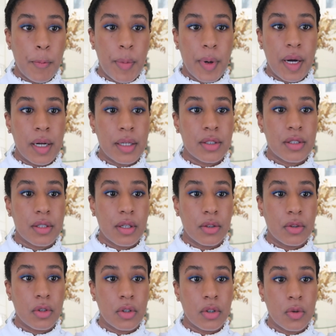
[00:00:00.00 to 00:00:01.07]
but
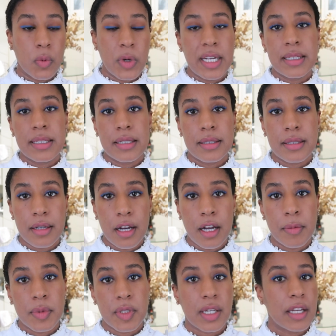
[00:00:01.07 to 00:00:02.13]
the waiting
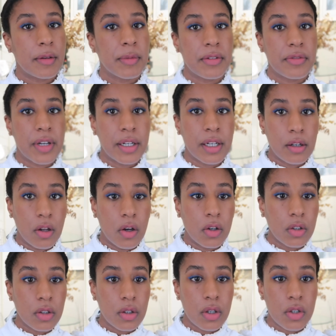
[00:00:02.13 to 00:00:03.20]
times can be very
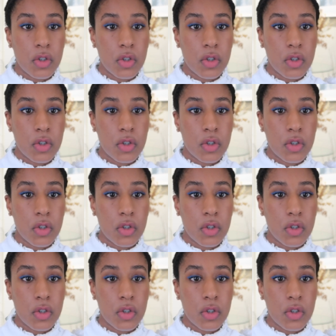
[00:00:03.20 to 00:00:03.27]
long.